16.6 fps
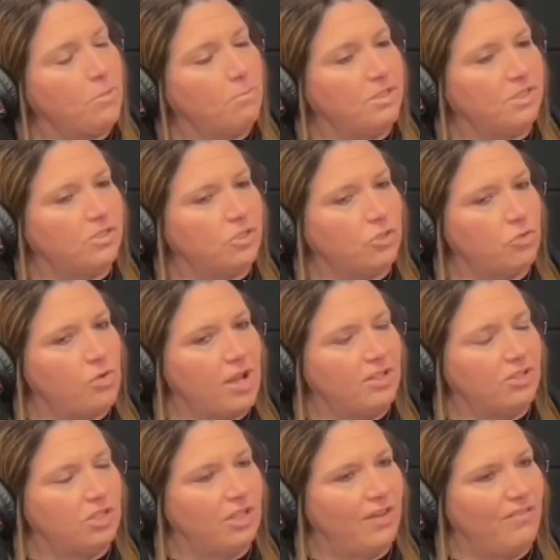
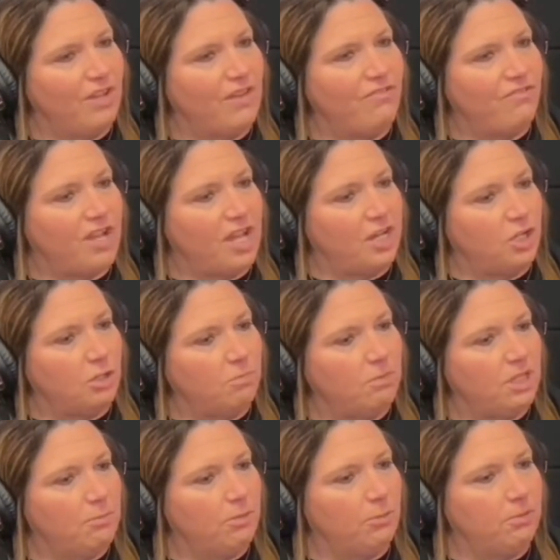have I fired
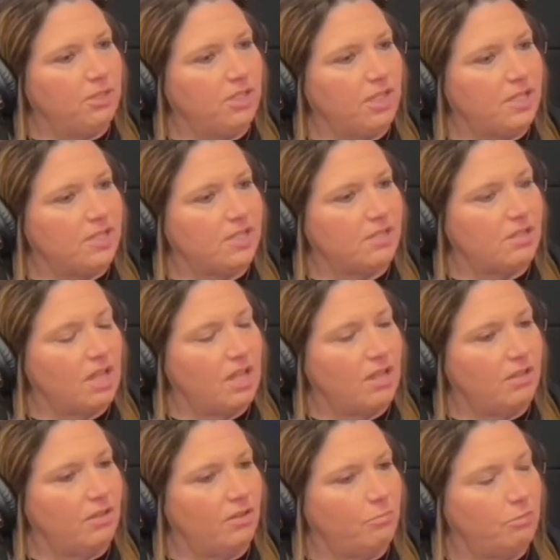people because
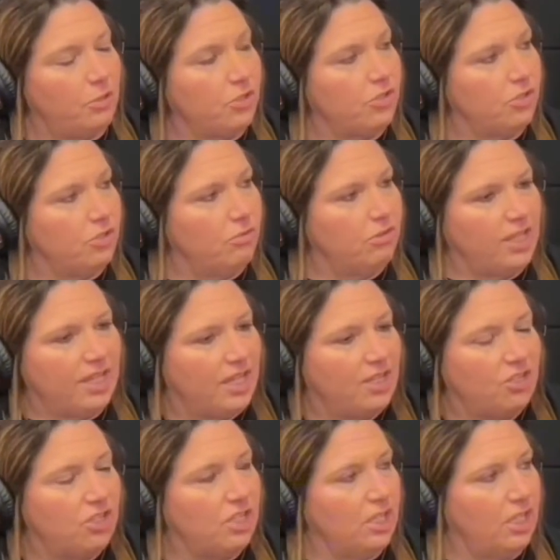of personal, like I just
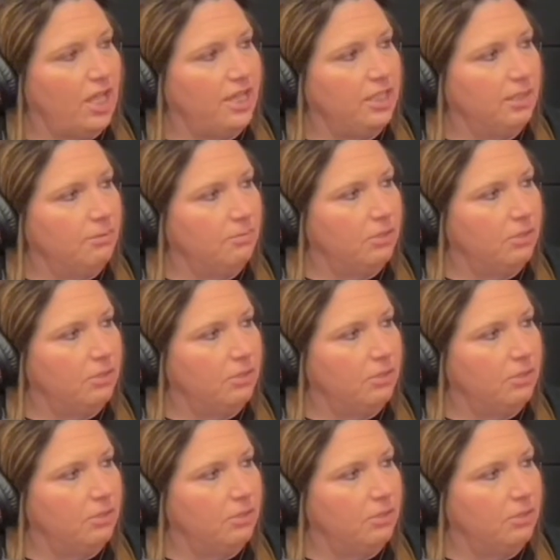didn't like them or?